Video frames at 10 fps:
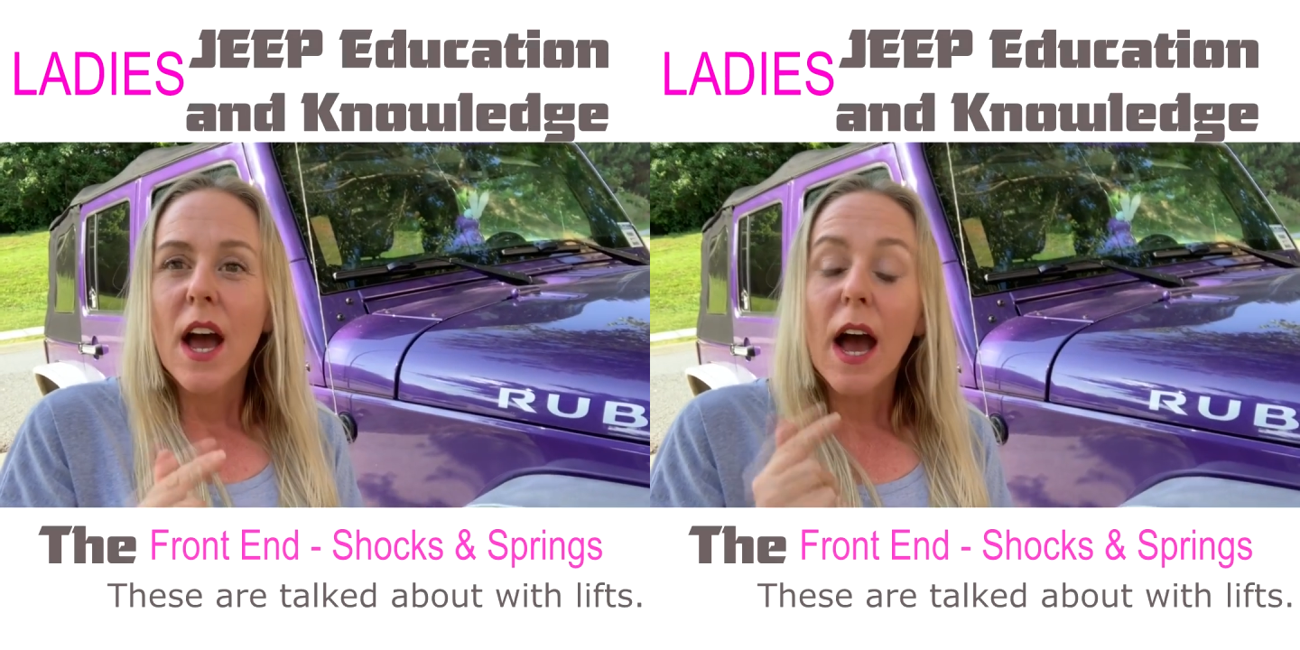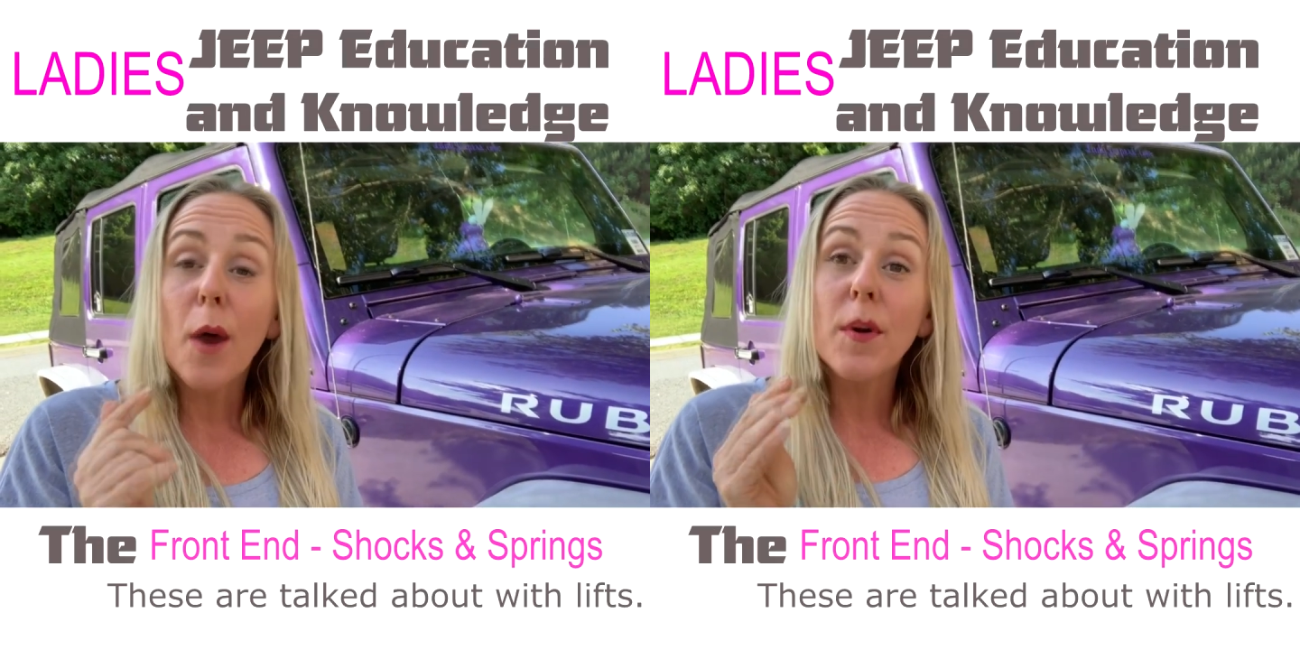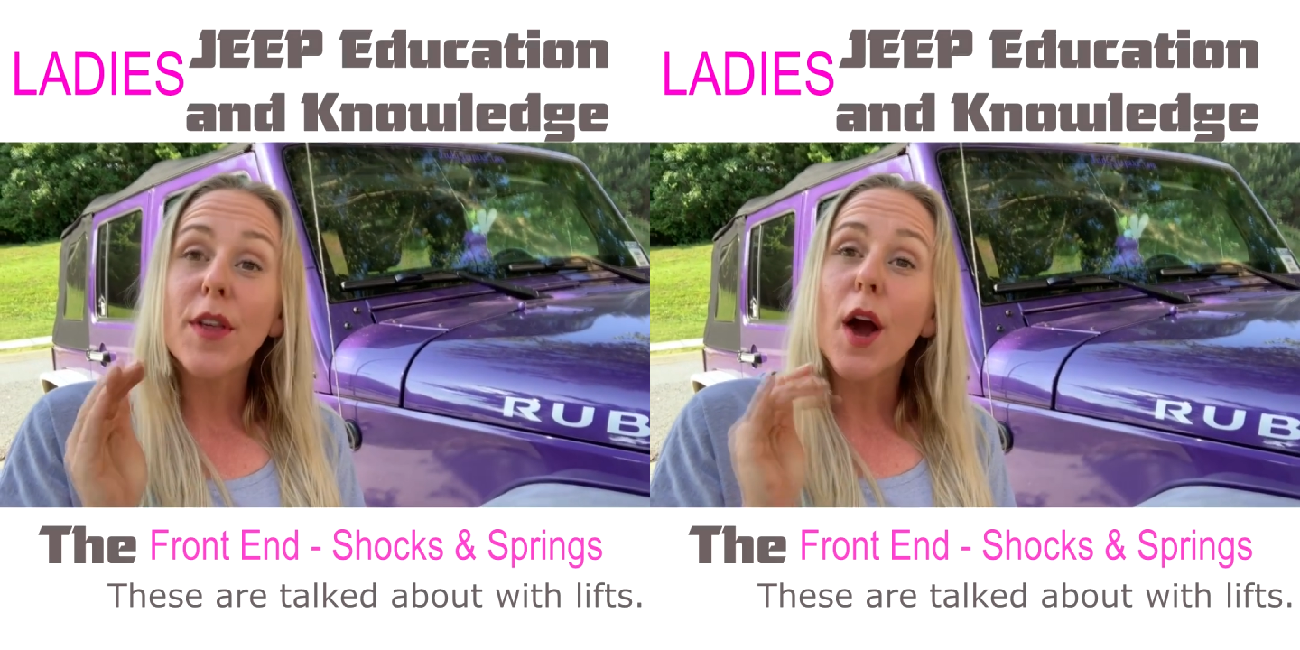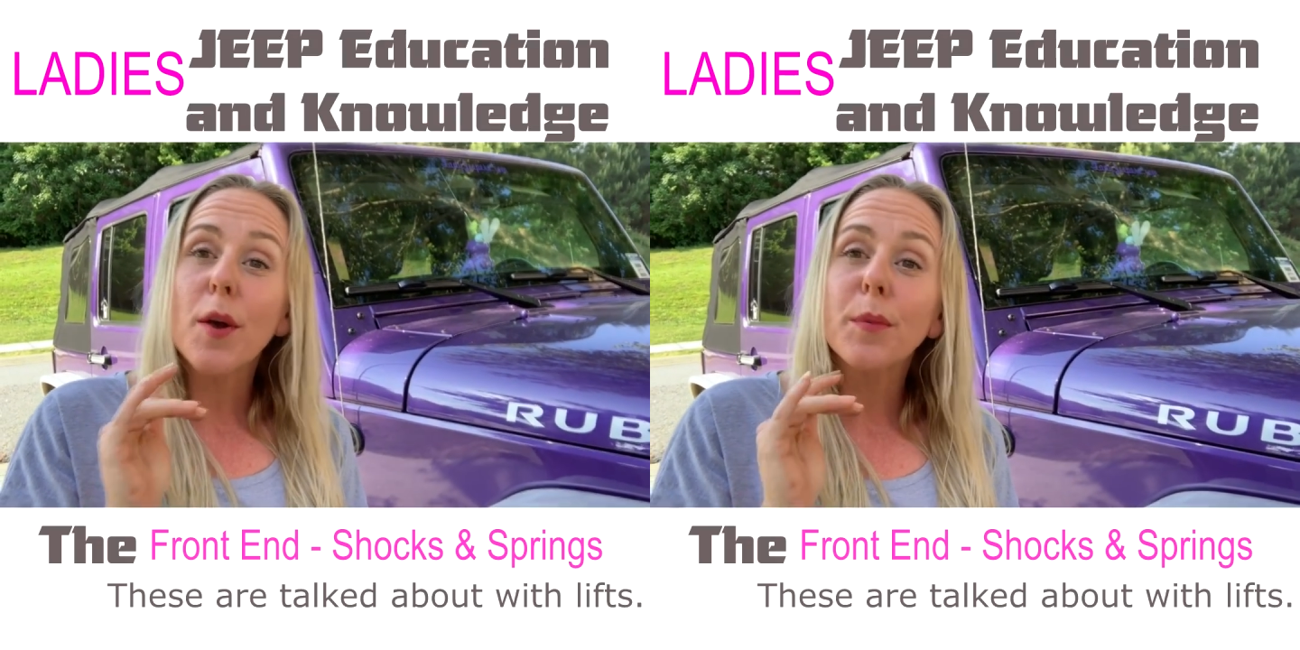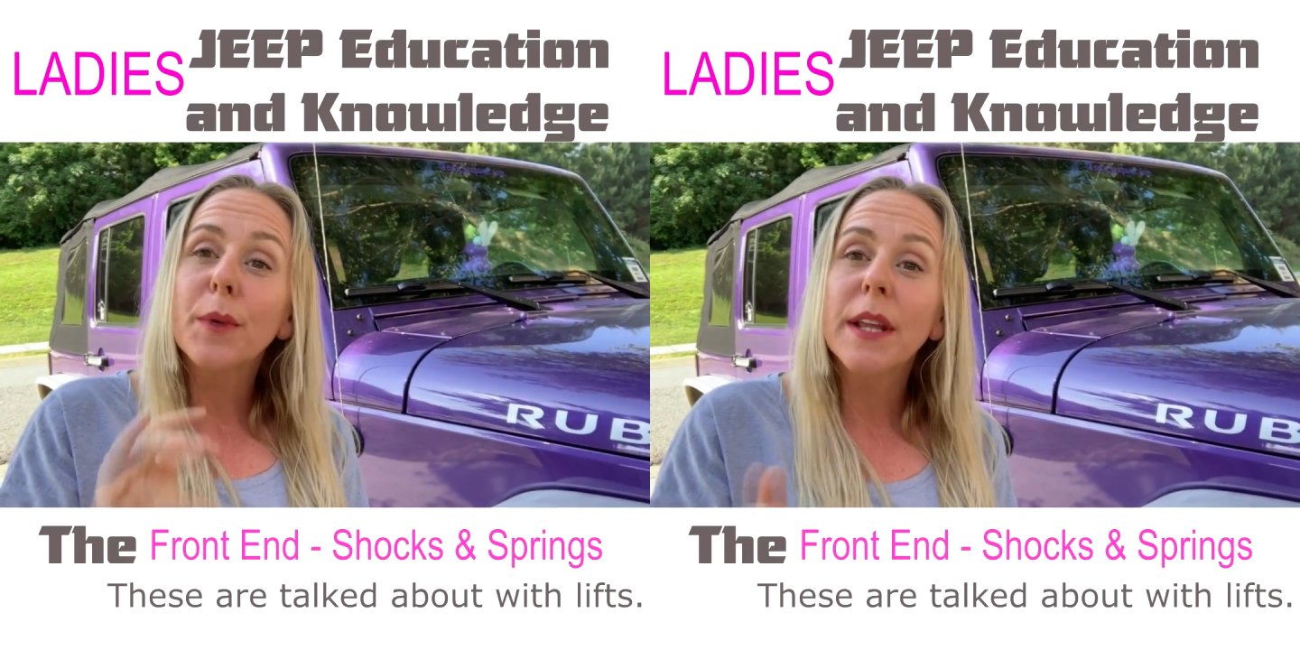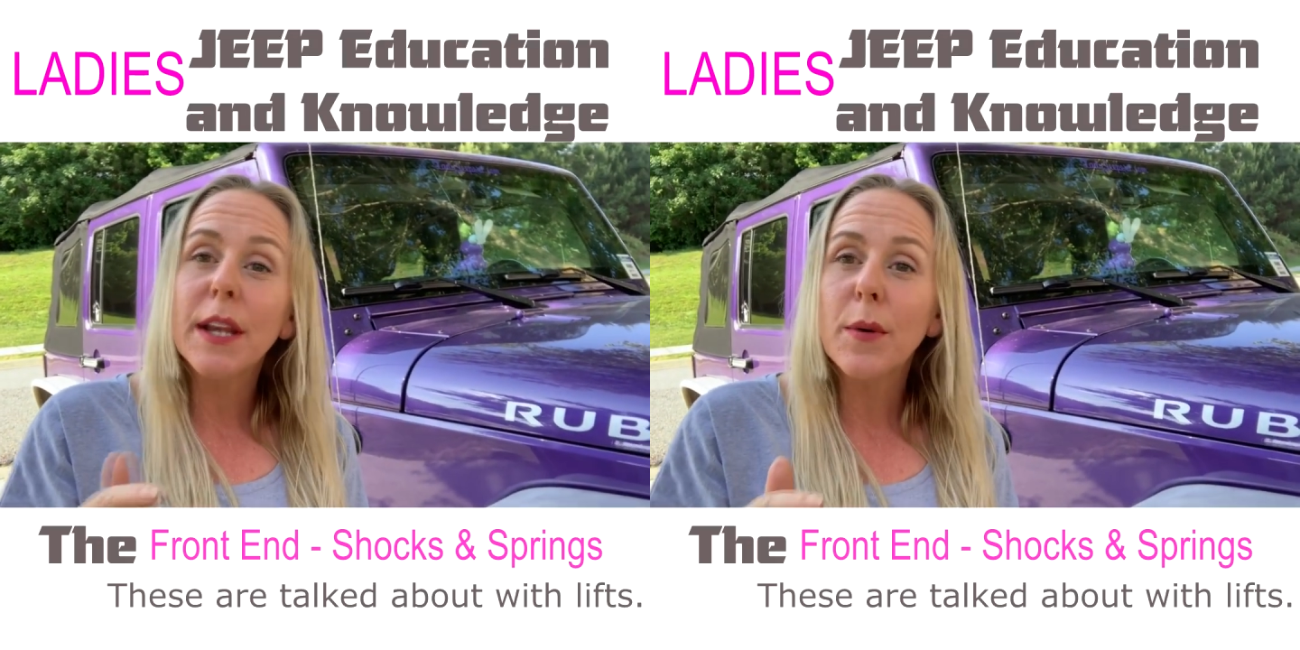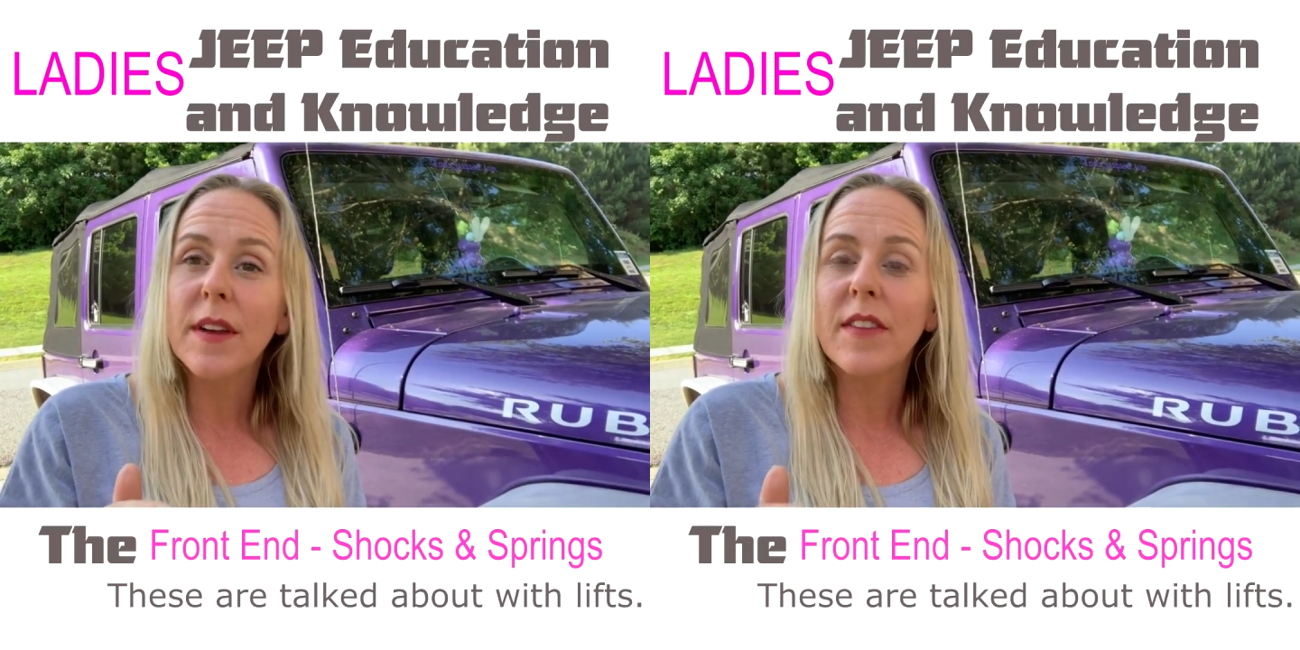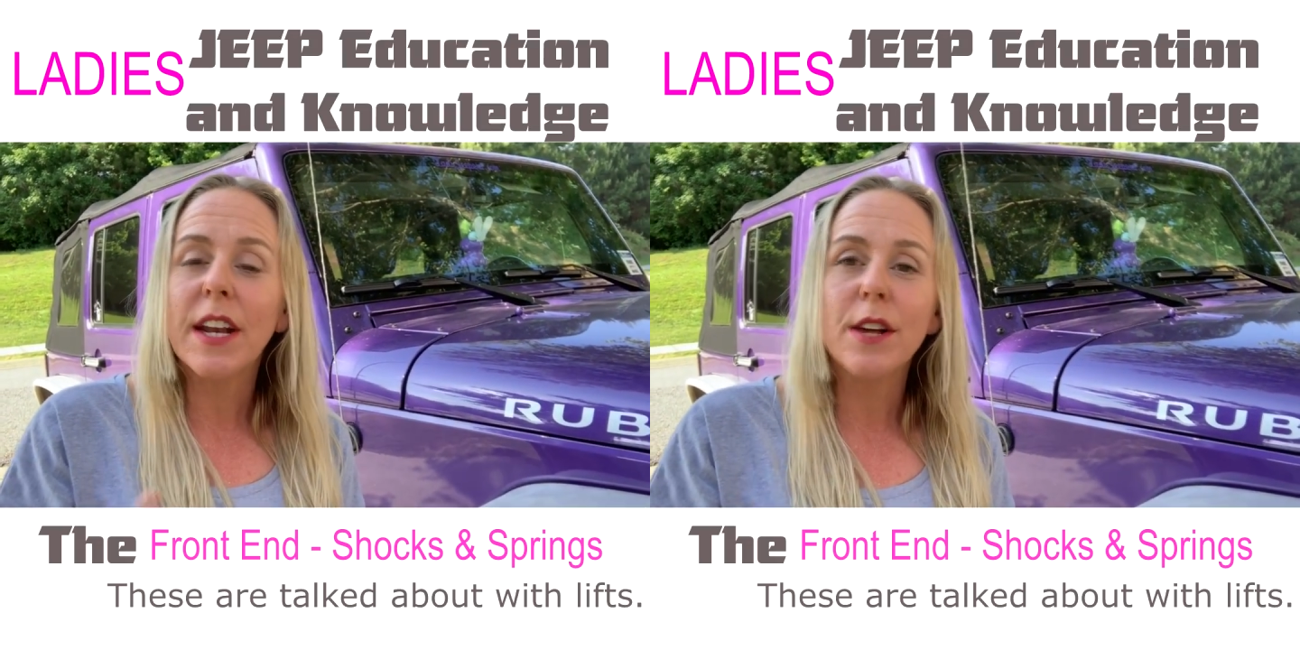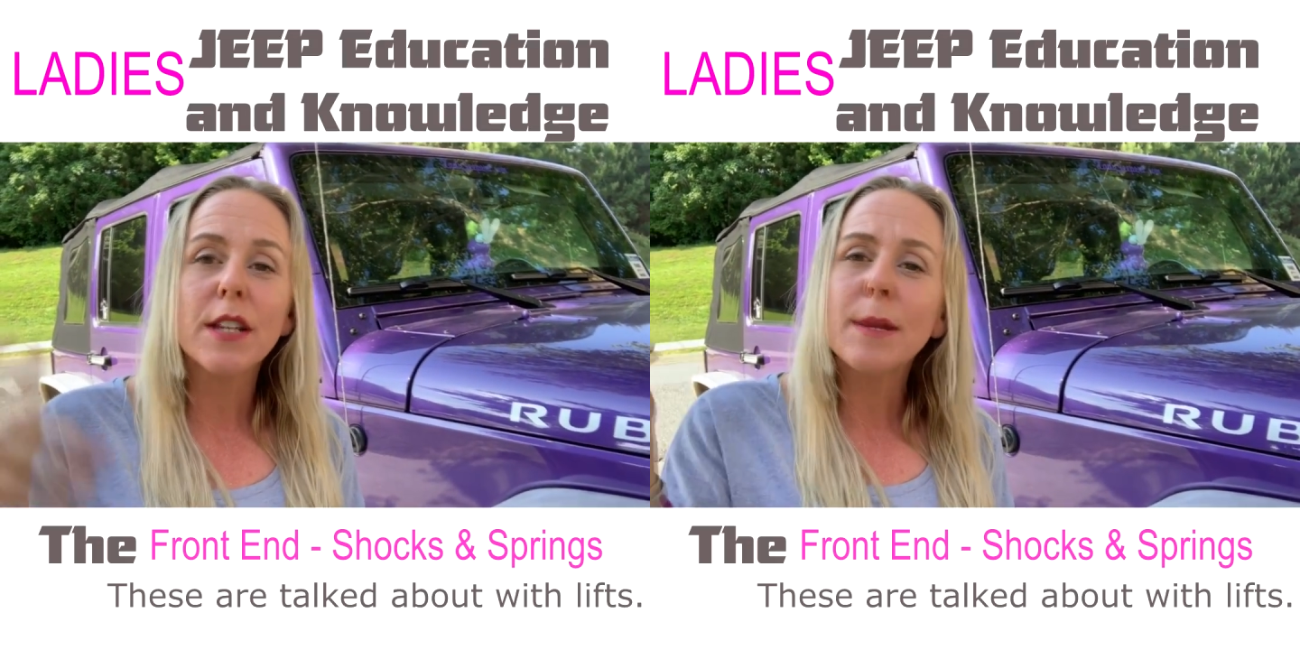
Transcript: with our really quick videos.